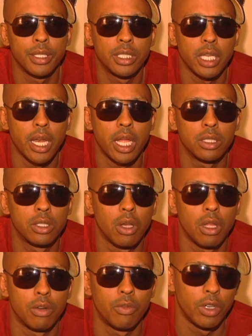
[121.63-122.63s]
And shout out to
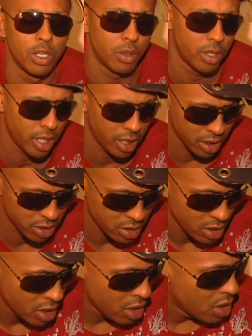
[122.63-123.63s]
all the real niggas,
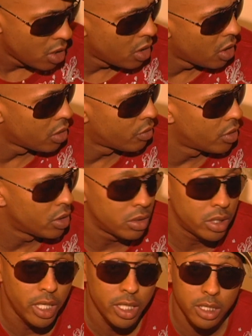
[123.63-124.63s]
all the
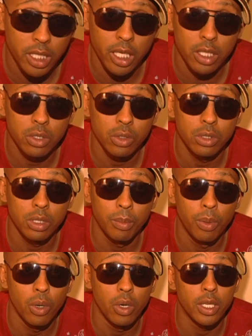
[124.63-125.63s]
real DJs who
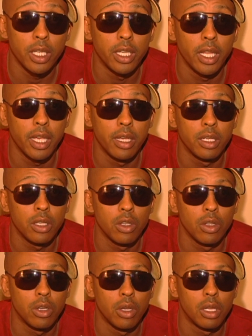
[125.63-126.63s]
supporting the nigga.
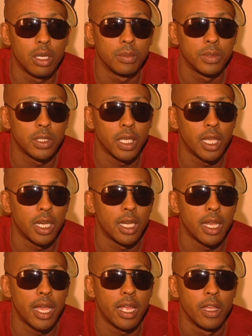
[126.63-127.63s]
You know what I'm saying? And
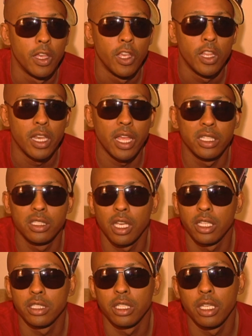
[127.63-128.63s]
not not
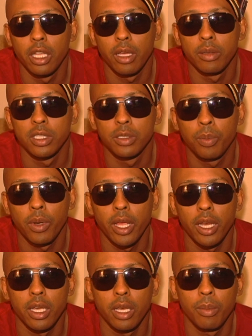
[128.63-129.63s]
judging a nigga, just
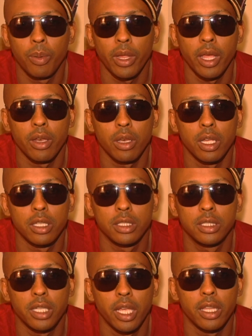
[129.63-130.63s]
playing, playing,
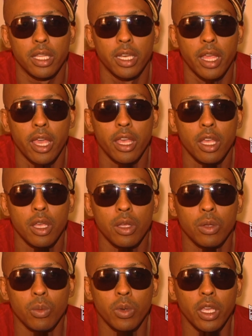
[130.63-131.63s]
understanding that
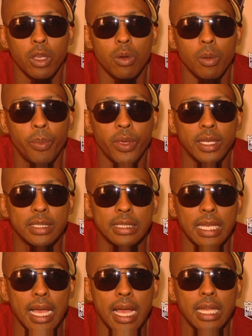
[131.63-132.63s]
we ain't gonna pick
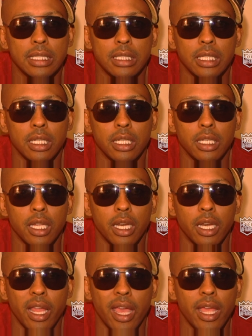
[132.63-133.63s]
sides and, and, none
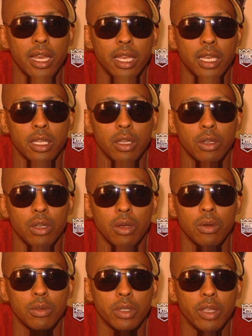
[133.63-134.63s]
of that. And you
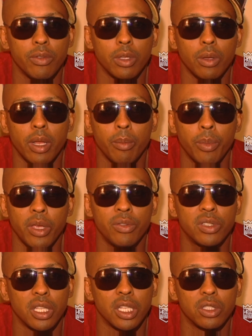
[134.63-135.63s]
know, even though that beef
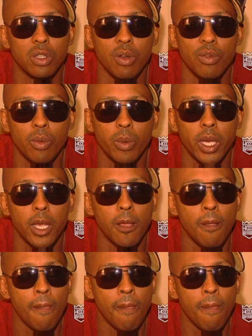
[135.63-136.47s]
shit is over with,